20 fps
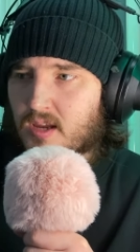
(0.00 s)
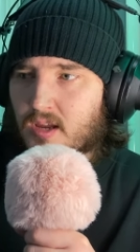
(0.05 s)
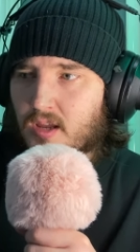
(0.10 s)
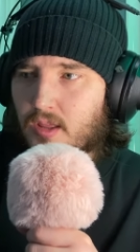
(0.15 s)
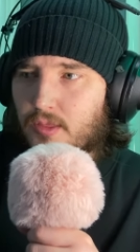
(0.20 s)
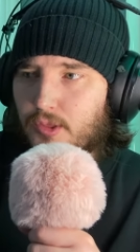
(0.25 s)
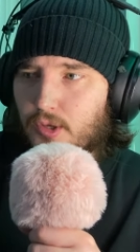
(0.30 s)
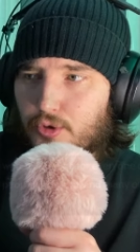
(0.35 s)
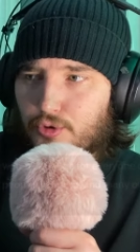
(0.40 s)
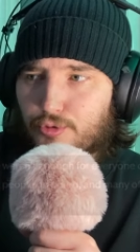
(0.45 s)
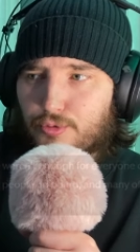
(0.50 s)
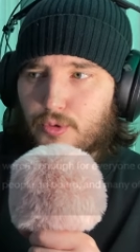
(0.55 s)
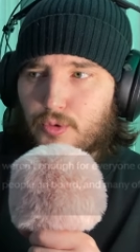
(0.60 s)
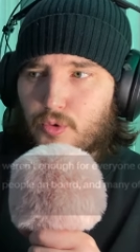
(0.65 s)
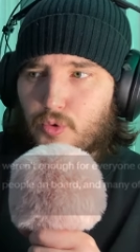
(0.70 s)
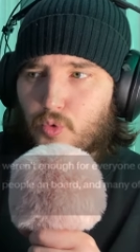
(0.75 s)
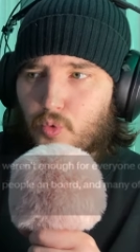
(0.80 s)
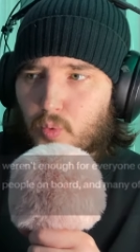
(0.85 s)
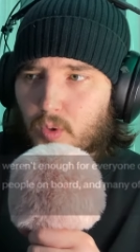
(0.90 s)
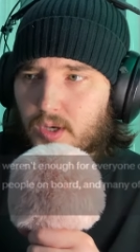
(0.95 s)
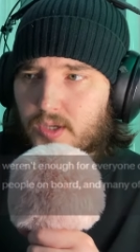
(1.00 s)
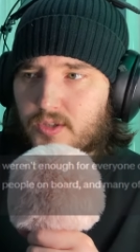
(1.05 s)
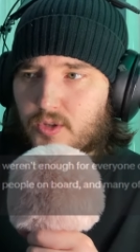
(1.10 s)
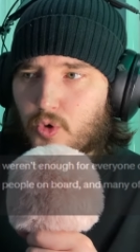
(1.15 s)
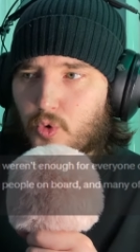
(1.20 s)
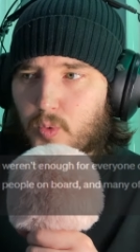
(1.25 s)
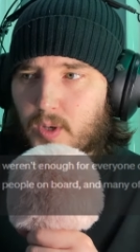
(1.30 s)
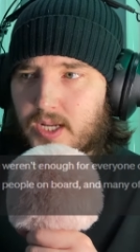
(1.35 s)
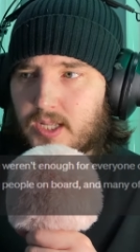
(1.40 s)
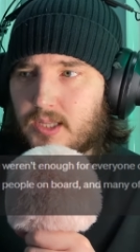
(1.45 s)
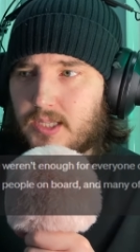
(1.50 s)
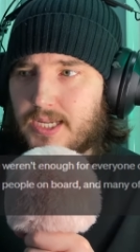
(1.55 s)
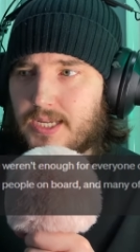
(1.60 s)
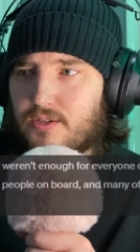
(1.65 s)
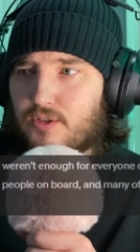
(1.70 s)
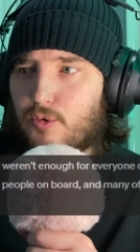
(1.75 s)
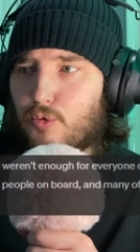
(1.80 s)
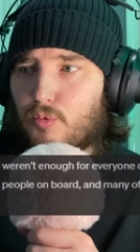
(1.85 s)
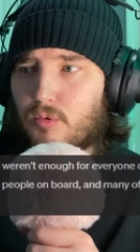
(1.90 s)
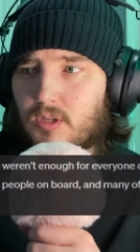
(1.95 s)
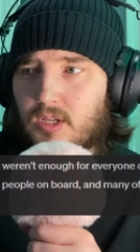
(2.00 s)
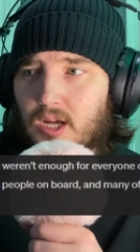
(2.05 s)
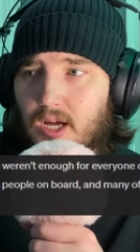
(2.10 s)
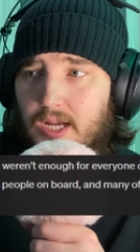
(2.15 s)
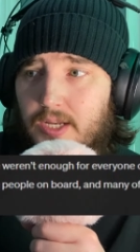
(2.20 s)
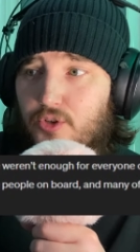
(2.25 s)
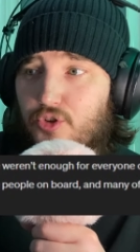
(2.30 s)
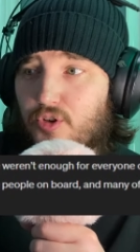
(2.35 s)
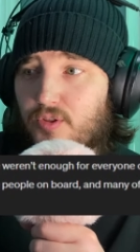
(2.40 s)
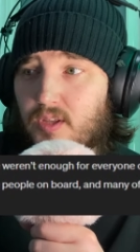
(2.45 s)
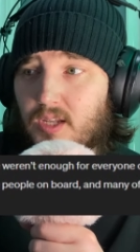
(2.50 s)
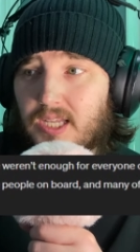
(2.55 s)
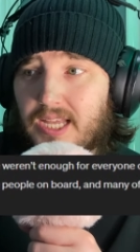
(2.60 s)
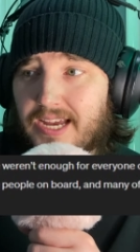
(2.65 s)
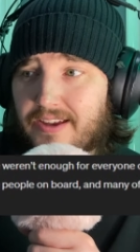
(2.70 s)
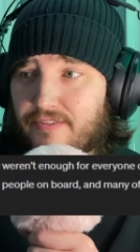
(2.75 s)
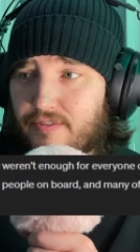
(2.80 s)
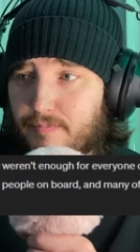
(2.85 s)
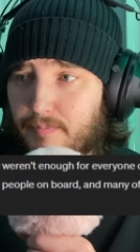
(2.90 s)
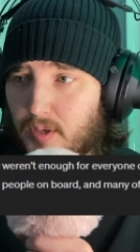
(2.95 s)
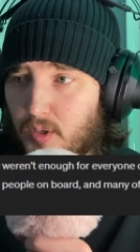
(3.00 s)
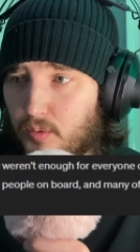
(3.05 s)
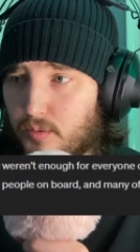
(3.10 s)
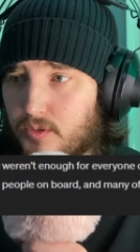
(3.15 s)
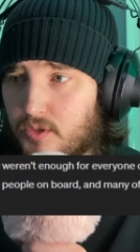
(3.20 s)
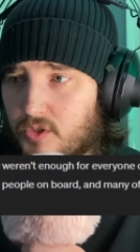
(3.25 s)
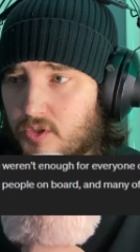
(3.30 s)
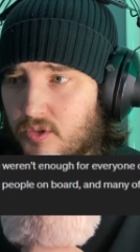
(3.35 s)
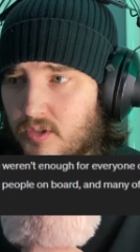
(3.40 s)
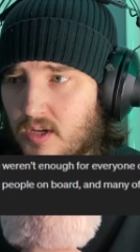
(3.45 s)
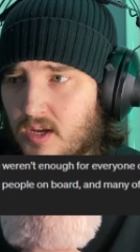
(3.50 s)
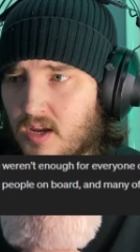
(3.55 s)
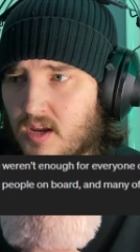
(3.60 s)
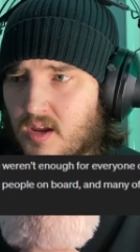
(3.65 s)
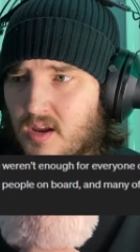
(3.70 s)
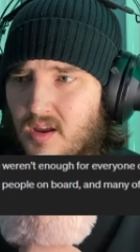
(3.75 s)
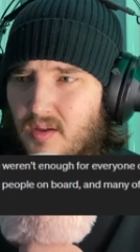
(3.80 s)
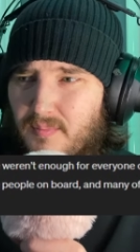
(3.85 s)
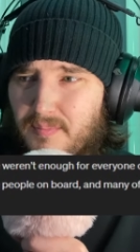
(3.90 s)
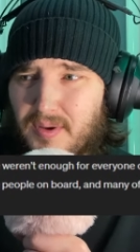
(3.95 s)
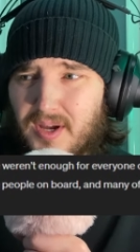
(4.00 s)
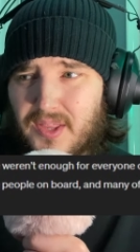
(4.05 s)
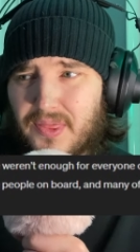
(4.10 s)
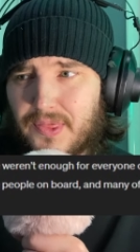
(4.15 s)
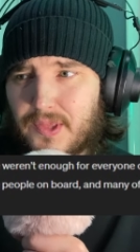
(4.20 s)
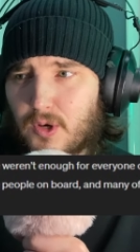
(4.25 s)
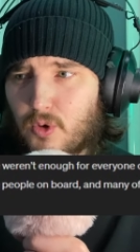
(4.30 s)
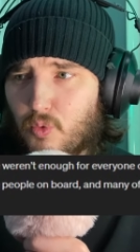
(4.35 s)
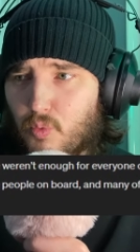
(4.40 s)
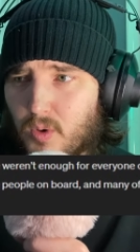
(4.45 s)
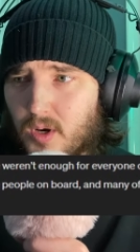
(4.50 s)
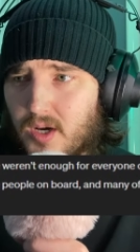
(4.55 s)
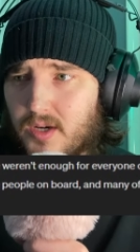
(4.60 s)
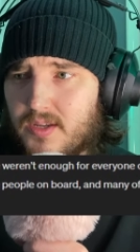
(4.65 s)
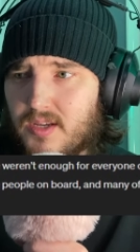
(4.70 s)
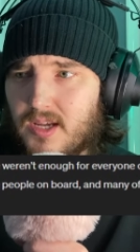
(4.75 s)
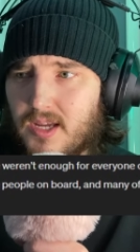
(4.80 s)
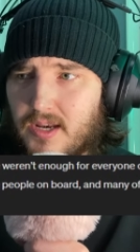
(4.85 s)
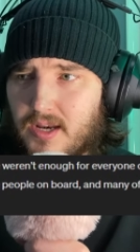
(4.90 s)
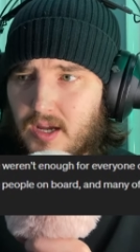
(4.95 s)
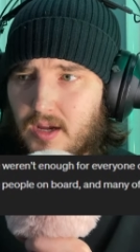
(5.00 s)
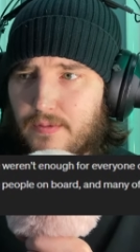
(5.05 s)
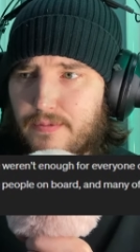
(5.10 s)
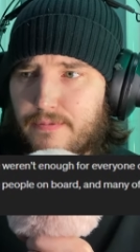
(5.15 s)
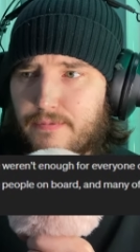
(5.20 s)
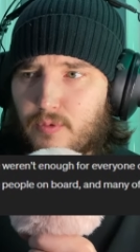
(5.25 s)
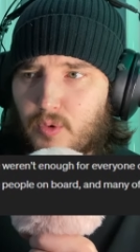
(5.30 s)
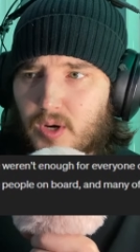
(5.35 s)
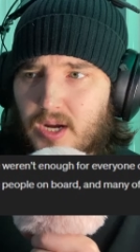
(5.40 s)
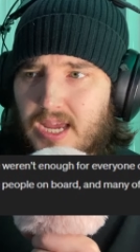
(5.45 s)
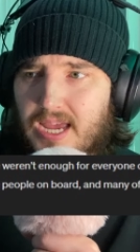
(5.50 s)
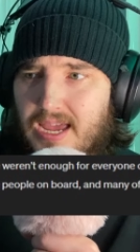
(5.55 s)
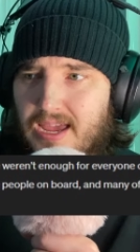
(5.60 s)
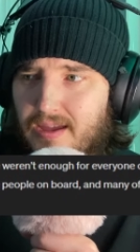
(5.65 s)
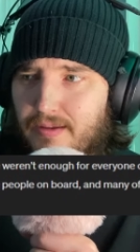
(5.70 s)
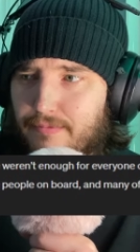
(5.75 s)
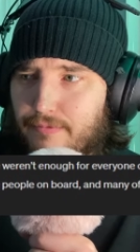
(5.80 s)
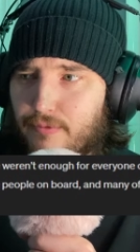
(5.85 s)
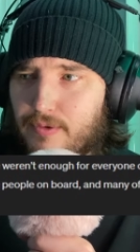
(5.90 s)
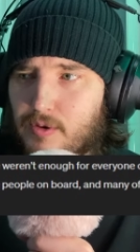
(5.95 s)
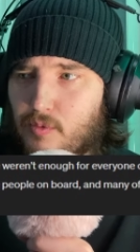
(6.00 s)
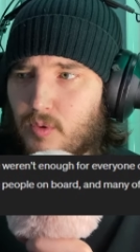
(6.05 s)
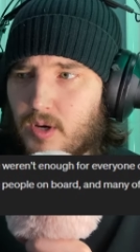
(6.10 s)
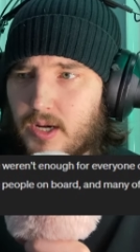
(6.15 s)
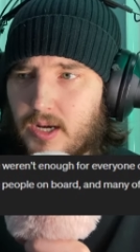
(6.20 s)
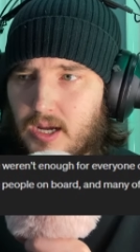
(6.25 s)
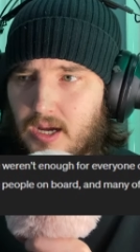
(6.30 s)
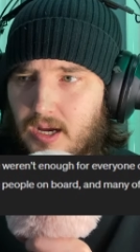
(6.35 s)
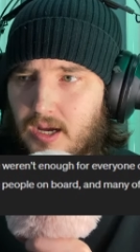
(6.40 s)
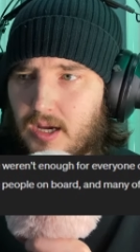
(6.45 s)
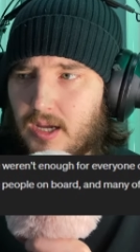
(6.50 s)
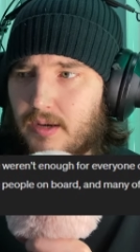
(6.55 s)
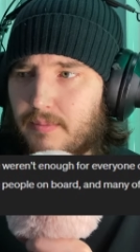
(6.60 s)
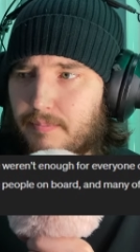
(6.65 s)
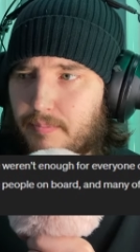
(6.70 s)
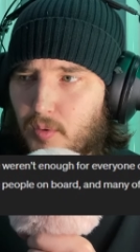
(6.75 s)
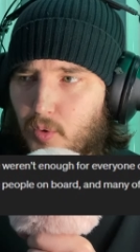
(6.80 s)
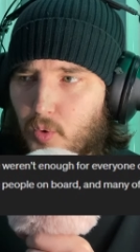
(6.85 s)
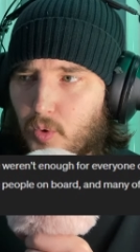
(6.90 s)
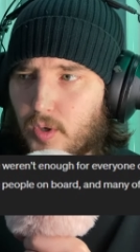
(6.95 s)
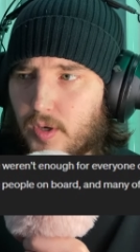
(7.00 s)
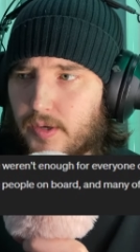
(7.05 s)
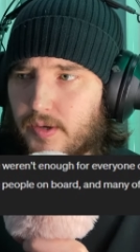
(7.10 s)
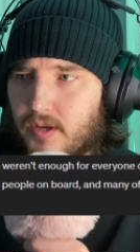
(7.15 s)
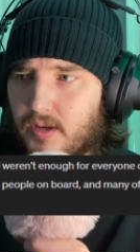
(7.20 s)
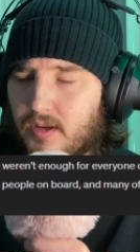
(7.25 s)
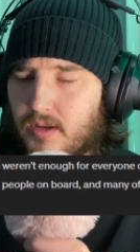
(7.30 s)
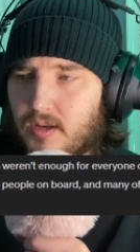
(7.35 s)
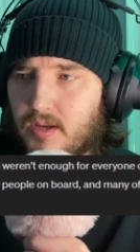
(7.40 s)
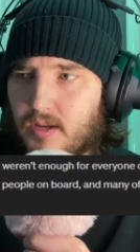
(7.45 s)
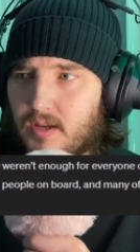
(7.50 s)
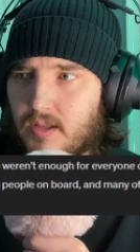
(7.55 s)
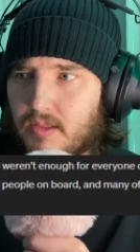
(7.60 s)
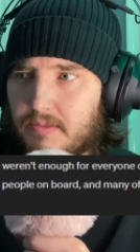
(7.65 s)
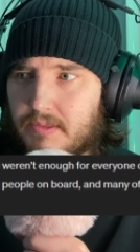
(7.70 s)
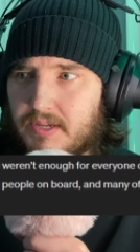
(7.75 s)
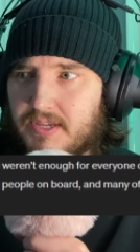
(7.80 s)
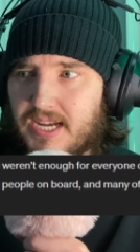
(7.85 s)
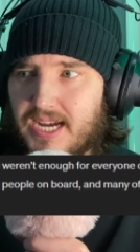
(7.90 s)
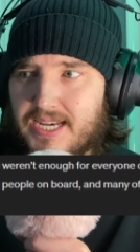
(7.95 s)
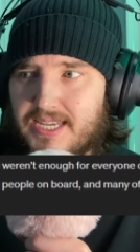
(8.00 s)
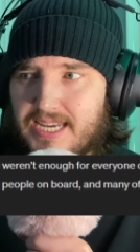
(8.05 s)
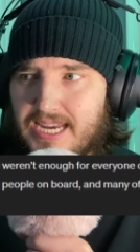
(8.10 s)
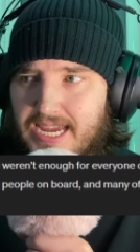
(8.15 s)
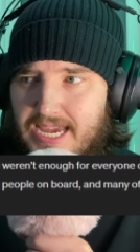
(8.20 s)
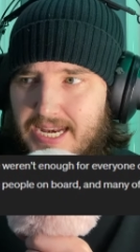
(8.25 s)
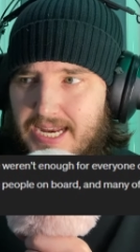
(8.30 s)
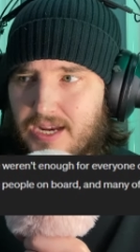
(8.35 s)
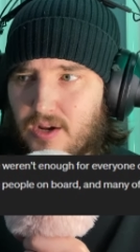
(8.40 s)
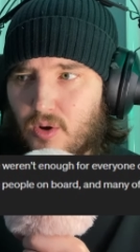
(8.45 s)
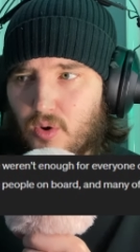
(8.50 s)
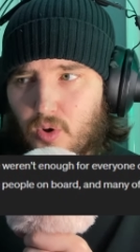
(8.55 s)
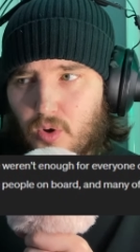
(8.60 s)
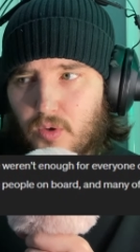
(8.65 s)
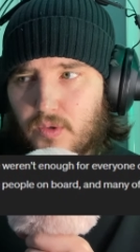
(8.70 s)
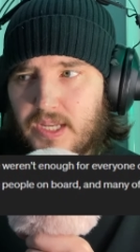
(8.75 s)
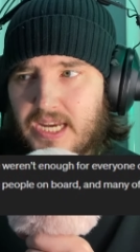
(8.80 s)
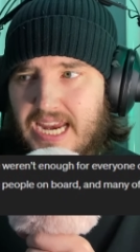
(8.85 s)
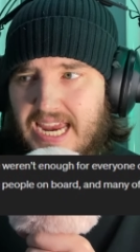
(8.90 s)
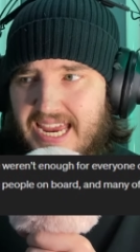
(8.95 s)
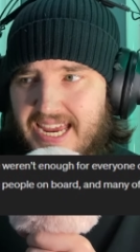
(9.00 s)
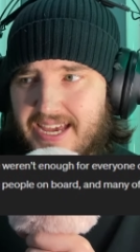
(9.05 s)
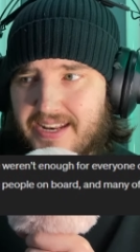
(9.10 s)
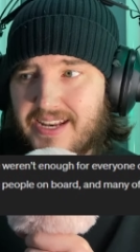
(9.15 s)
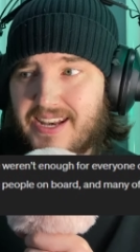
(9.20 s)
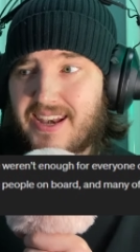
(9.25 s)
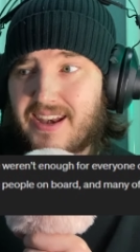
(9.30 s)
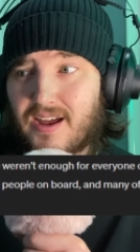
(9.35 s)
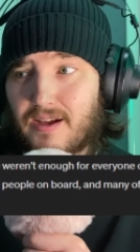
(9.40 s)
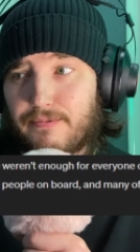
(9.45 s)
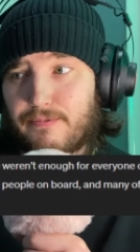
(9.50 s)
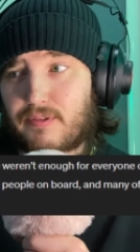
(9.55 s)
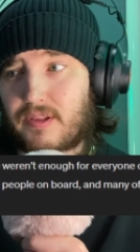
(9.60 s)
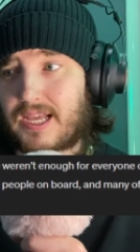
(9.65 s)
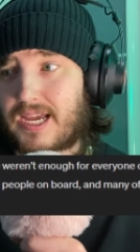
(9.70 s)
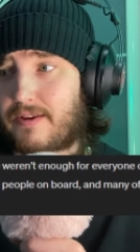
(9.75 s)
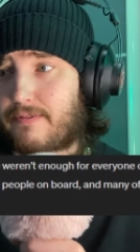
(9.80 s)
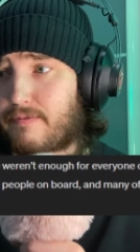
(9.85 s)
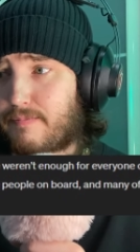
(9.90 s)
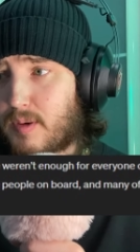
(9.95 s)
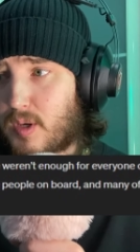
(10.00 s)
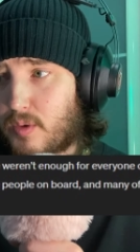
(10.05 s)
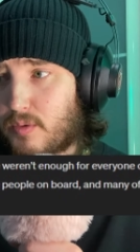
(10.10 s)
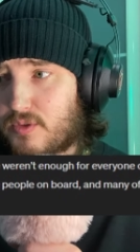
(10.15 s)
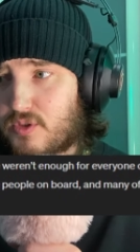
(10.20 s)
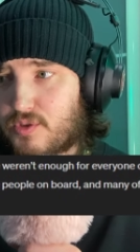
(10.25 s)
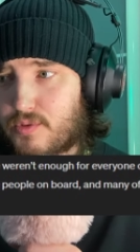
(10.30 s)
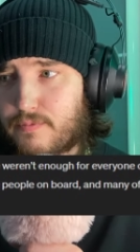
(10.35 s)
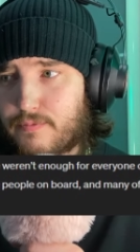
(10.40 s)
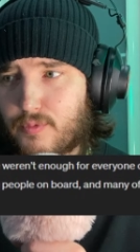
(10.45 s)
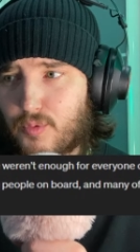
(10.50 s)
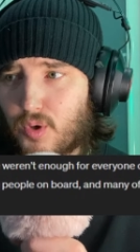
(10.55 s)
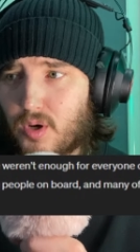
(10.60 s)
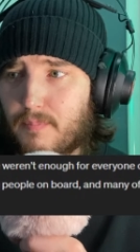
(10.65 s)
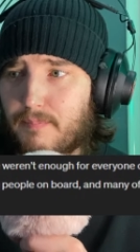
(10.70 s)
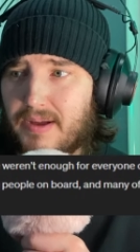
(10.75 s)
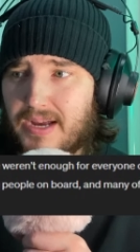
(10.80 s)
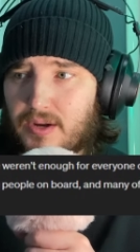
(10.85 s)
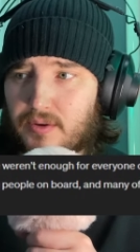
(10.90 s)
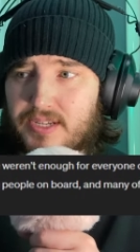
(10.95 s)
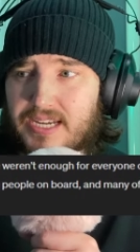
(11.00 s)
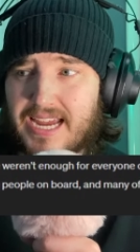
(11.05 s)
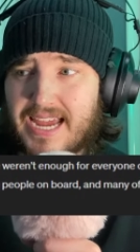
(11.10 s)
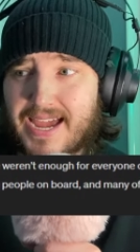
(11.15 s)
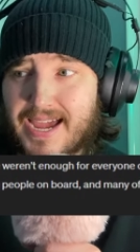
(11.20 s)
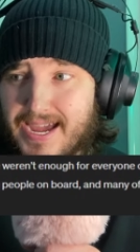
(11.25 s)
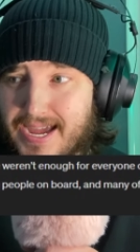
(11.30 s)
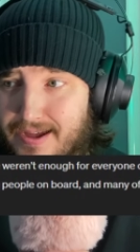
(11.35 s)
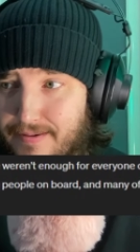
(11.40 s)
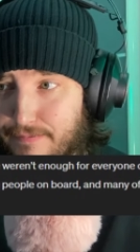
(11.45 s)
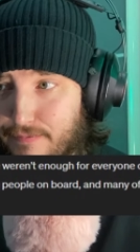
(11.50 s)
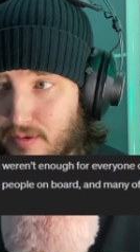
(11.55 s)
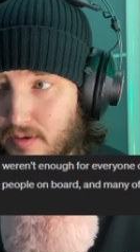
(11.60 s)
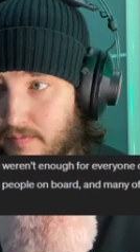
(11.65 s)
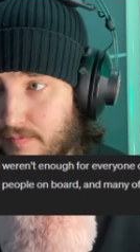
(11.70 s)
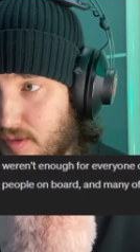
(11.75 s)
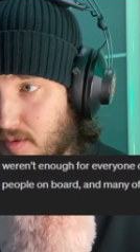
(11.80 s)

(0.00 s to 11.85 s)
The crew worked quickly to launch the lifeboats, but there weren't enough for everyone on board. The Titanic only had enough lifeboats for about half of the